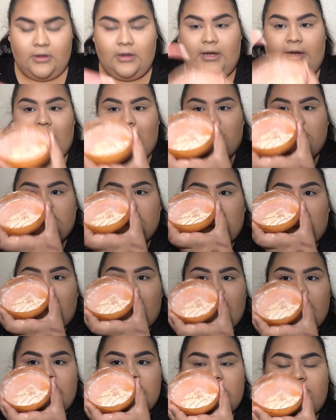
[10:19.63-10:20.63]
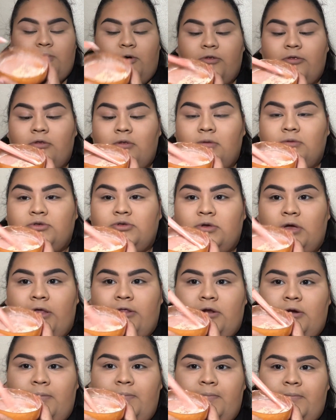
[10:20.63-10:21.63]
And I'm just gonna mix both of them
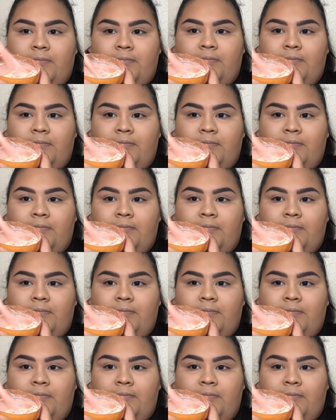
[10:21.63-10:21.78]
together.